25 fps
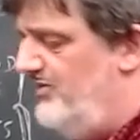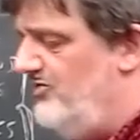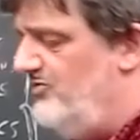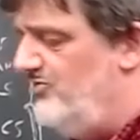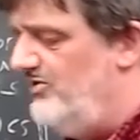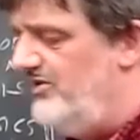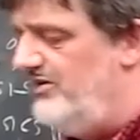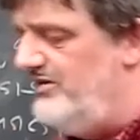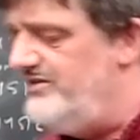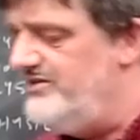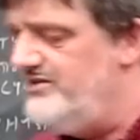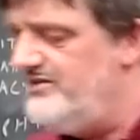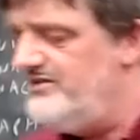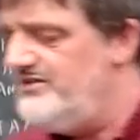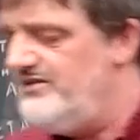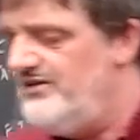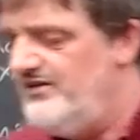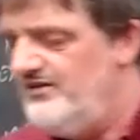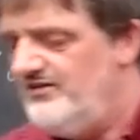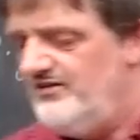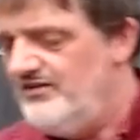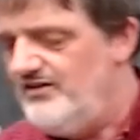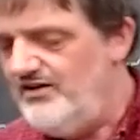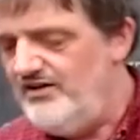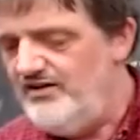a course
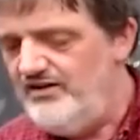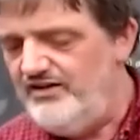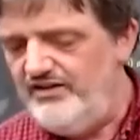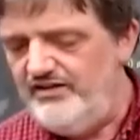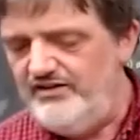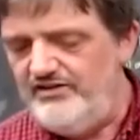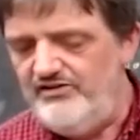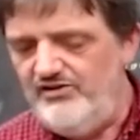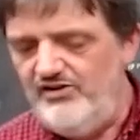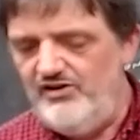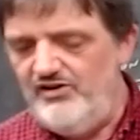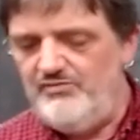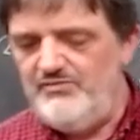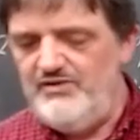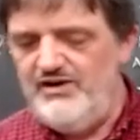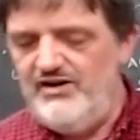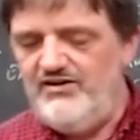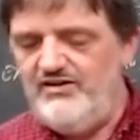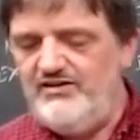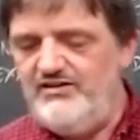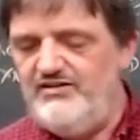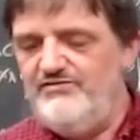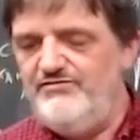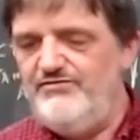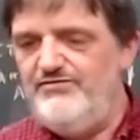on
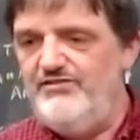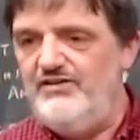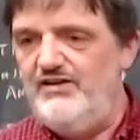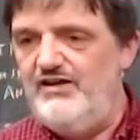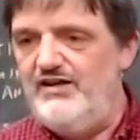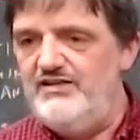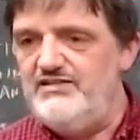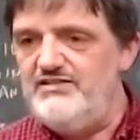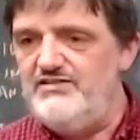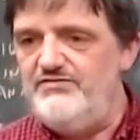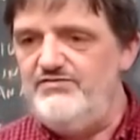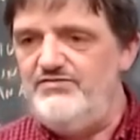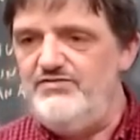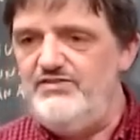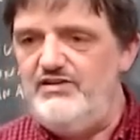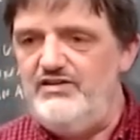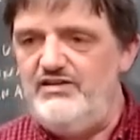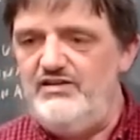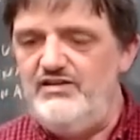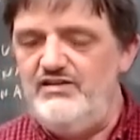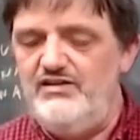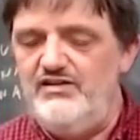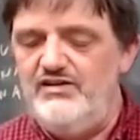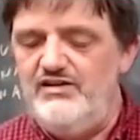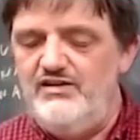American
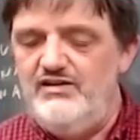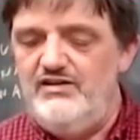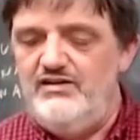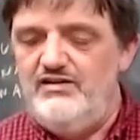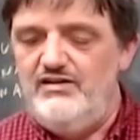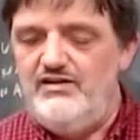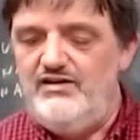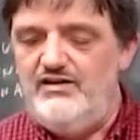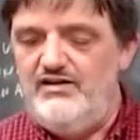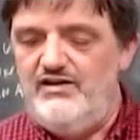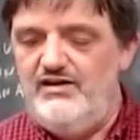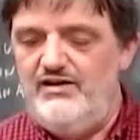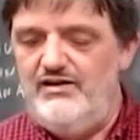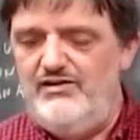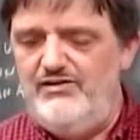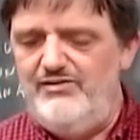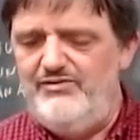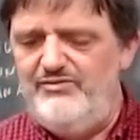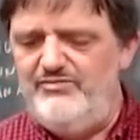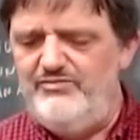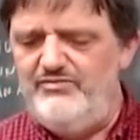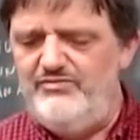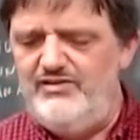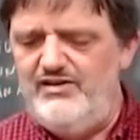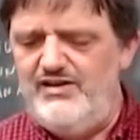philosophy
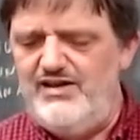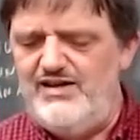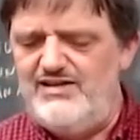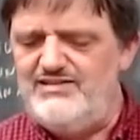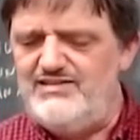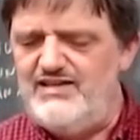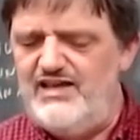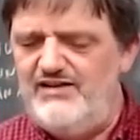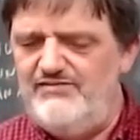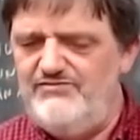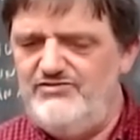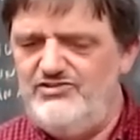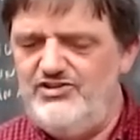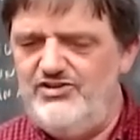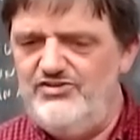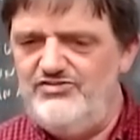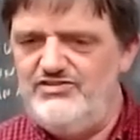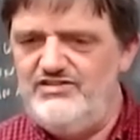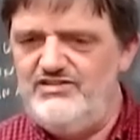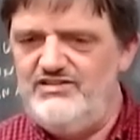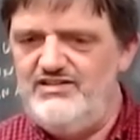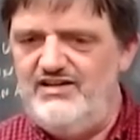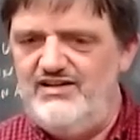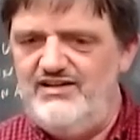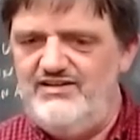um, as I've
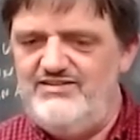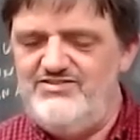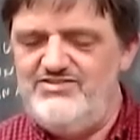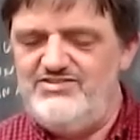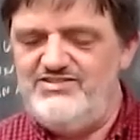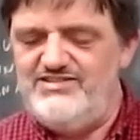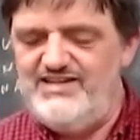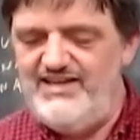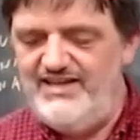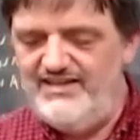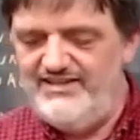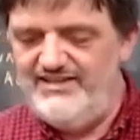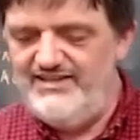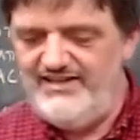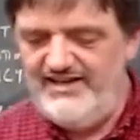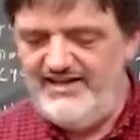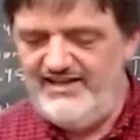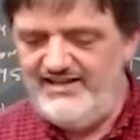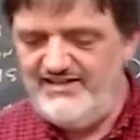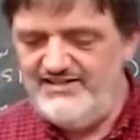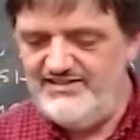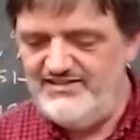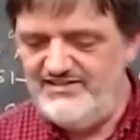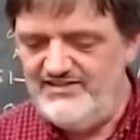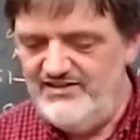chosen to understand
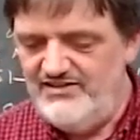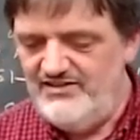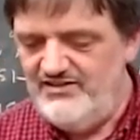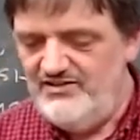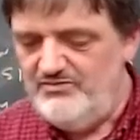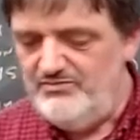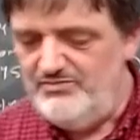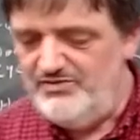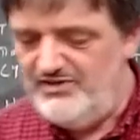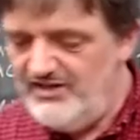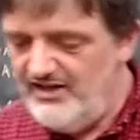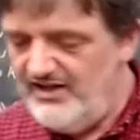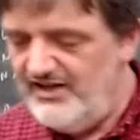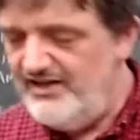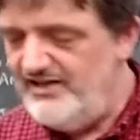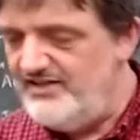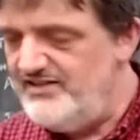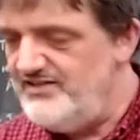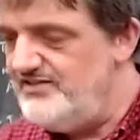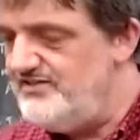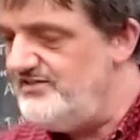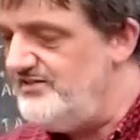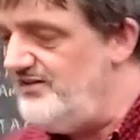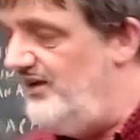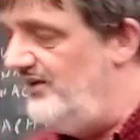that
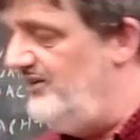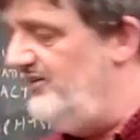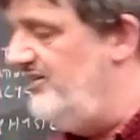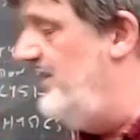because a